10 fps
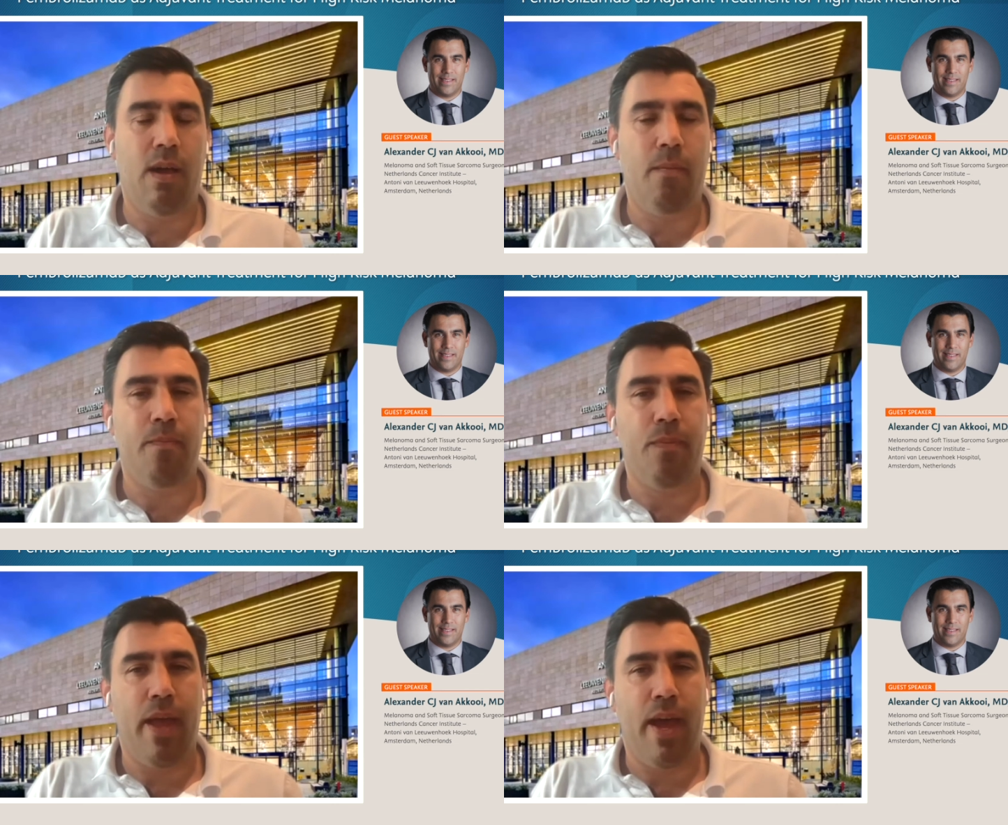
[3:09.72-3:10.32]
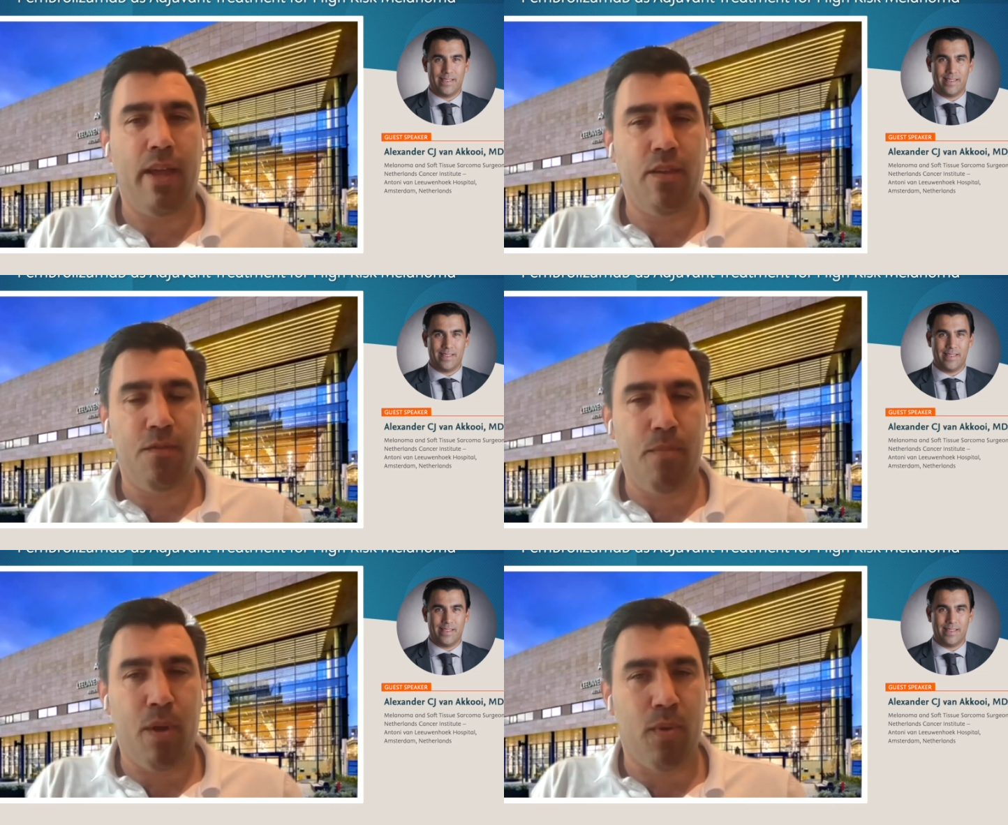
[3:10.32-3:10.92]
Speaker 1: um,
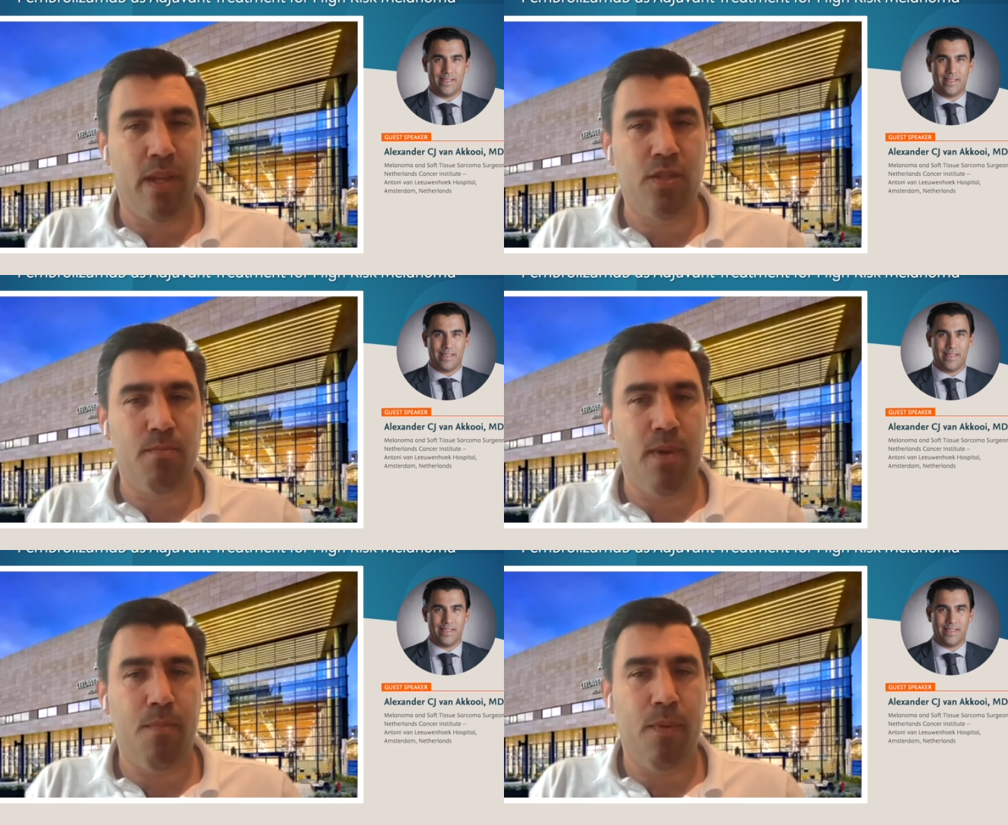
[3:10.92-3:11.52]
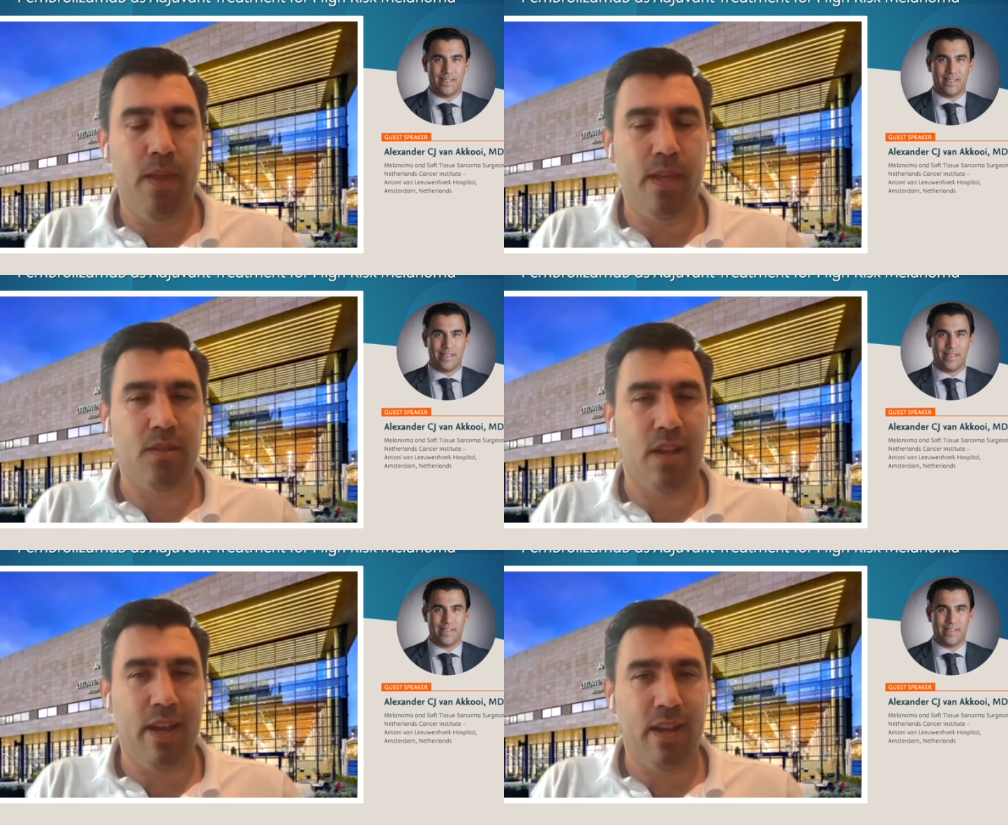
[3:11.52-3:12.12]
adjuvant pembrolizumab
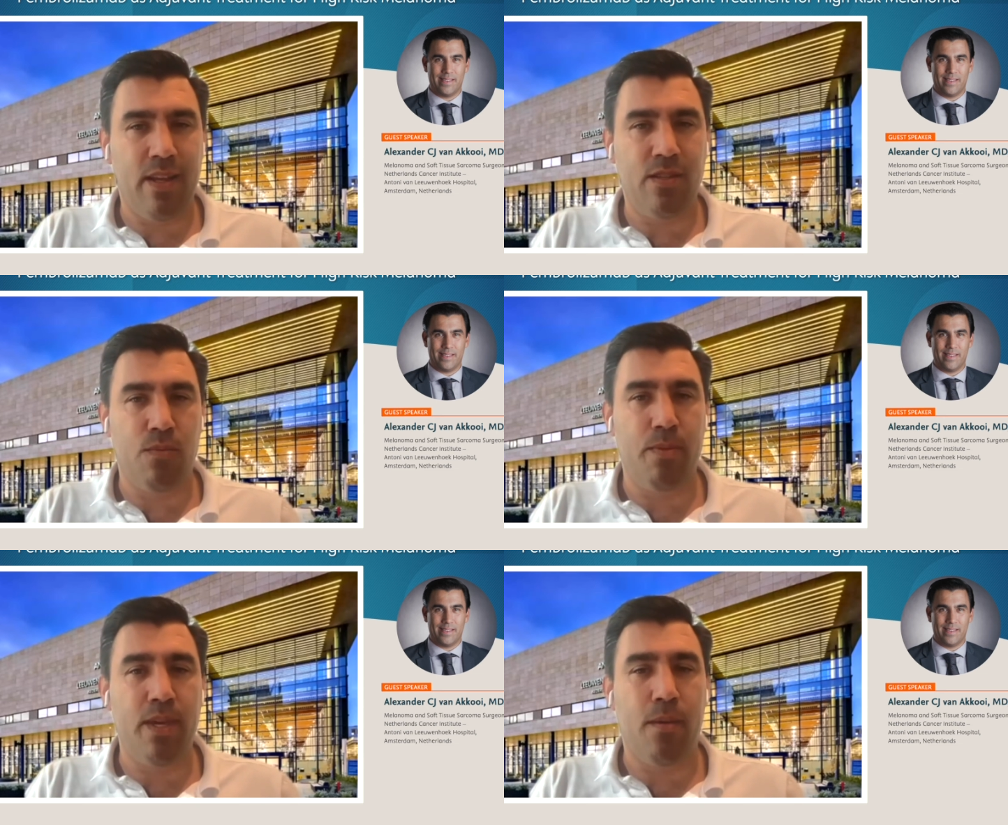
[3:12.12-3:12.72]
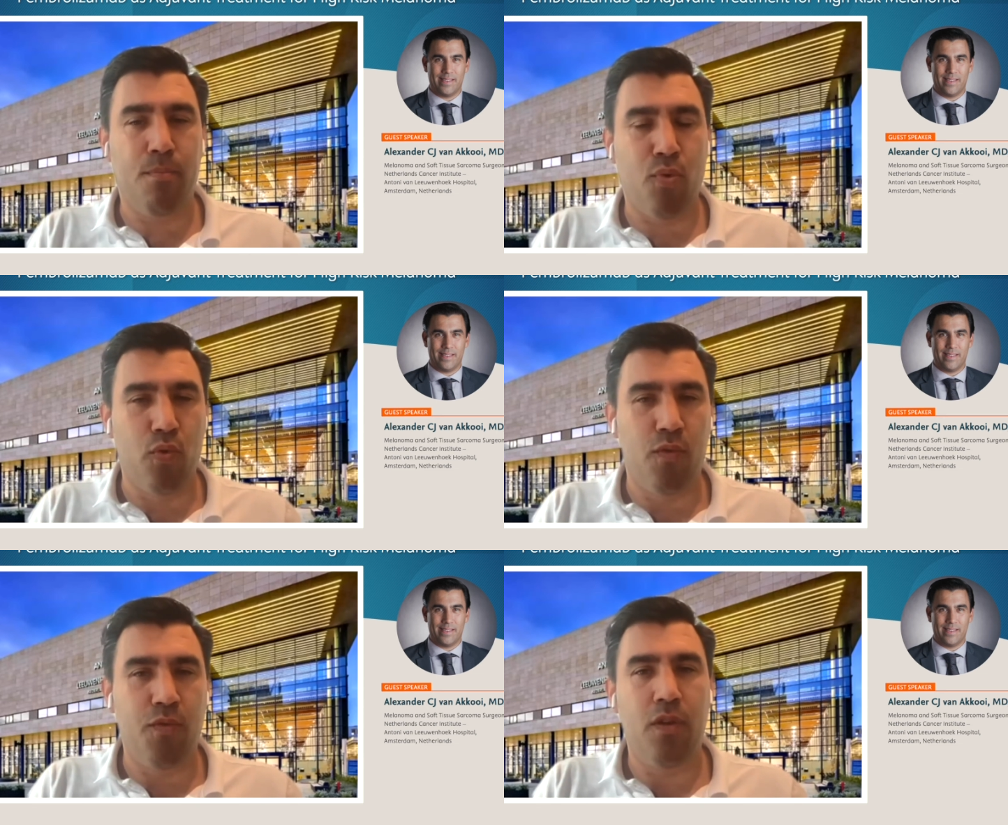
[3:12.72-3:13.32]
is likely to be
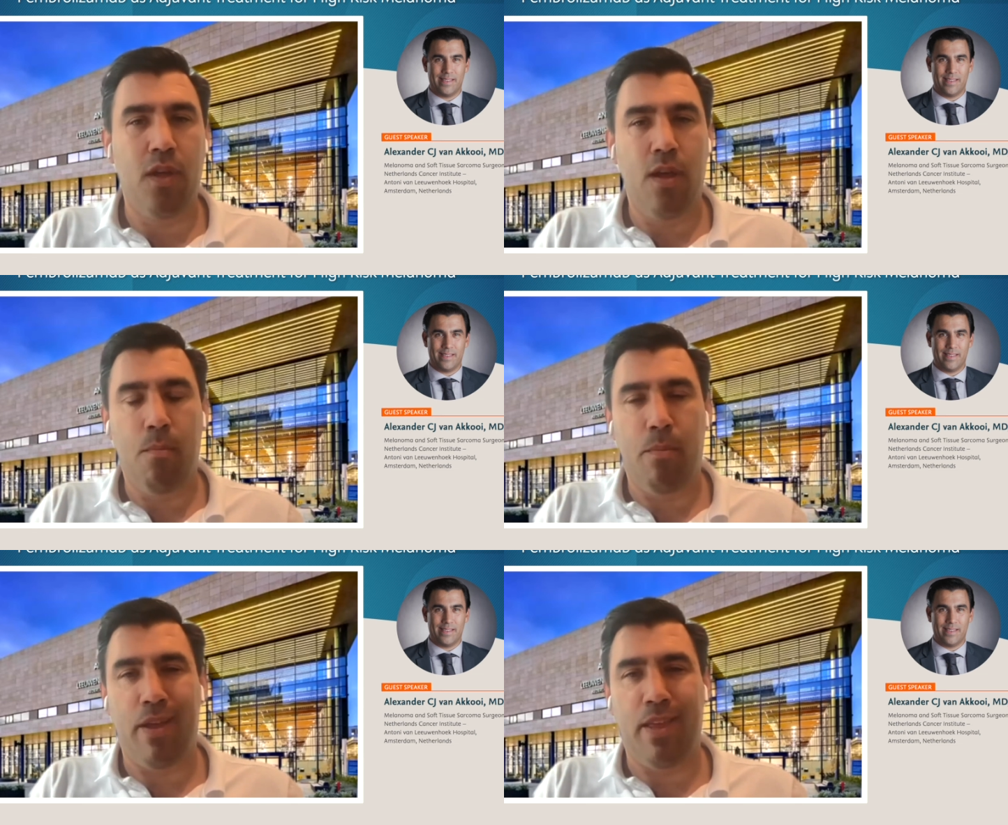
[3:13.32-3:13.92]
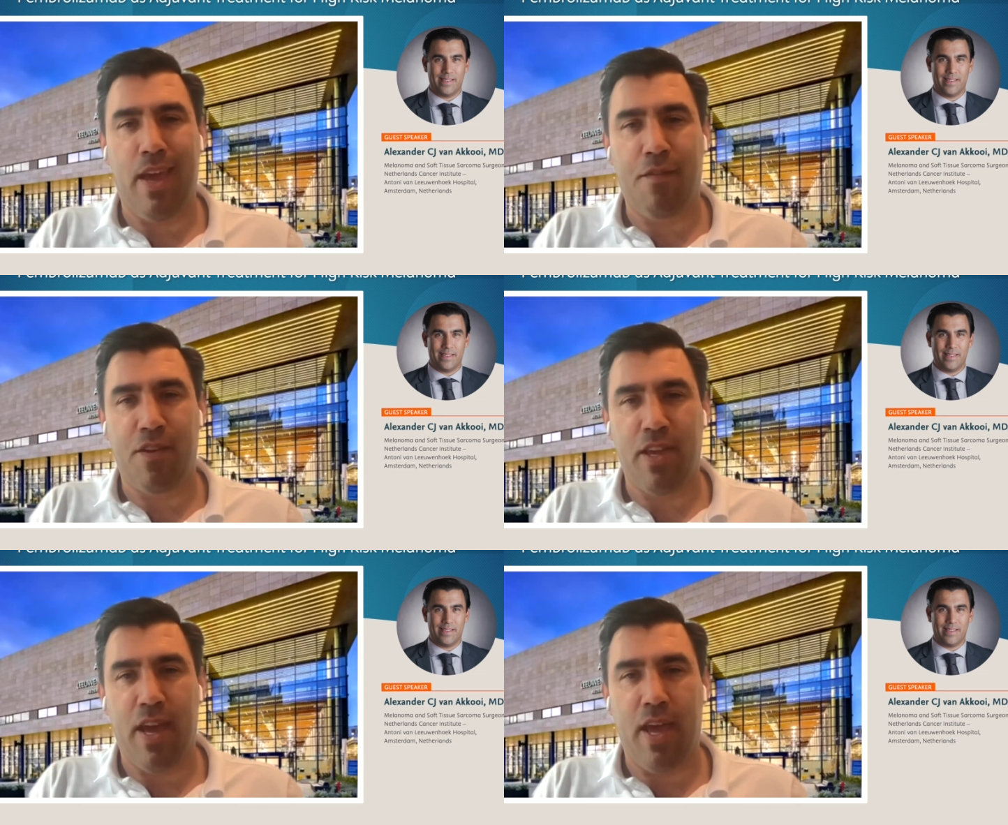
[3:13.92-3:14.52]
approved by the
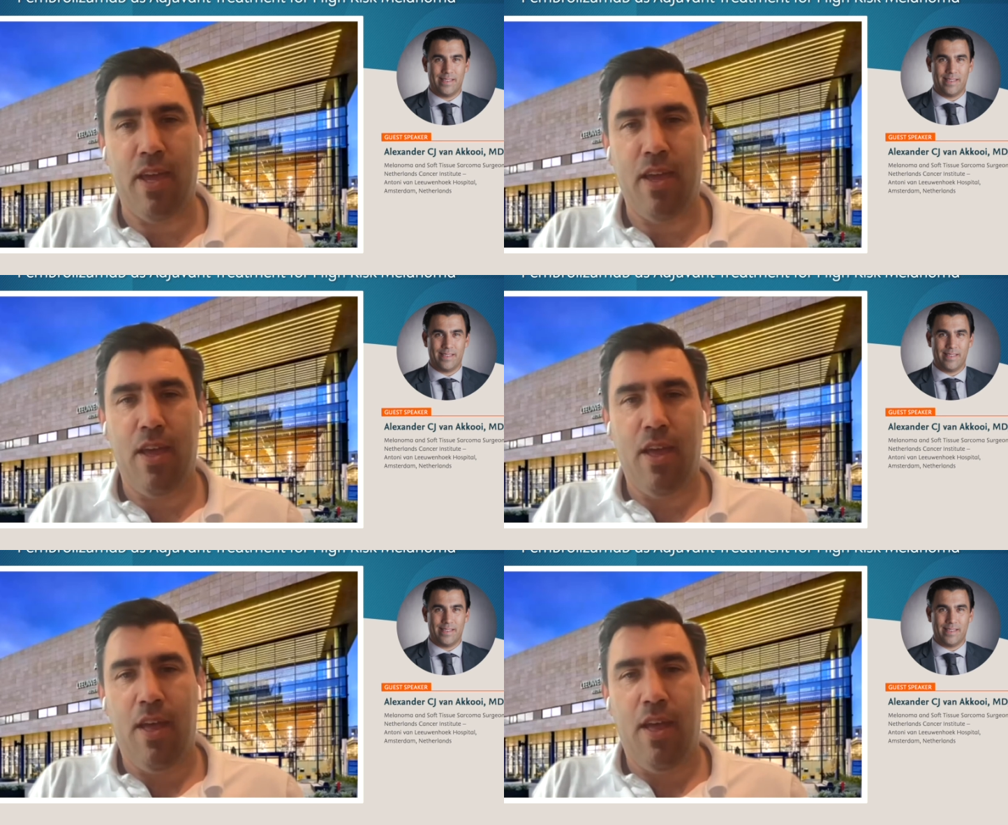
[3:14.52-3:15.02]
FDA